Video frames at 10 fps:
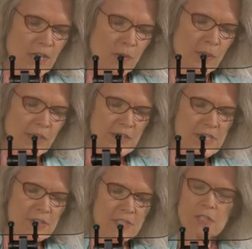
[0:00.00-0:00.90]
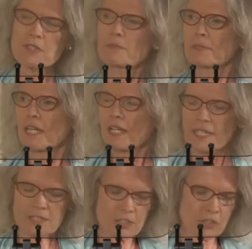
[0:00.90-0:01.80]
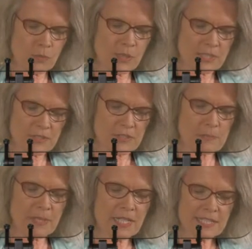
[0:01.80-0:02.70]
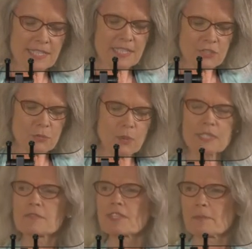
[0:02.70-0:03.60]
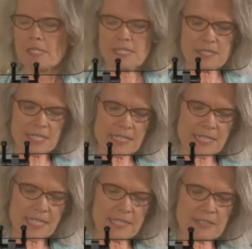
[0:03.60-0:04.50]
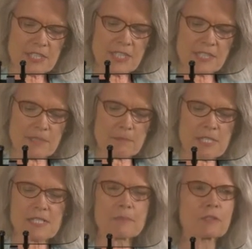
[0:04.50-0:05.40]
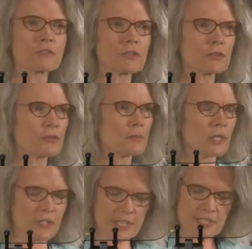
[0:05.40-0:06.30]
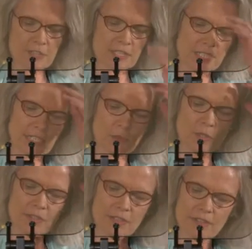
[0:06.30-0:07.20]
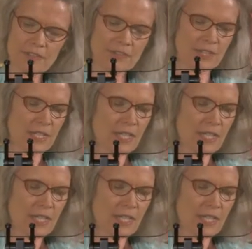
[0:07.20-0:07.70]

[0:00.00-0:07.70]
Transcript: We also know that behind our winners, behind each one of them is a dedicated team, some of whom are here today with us.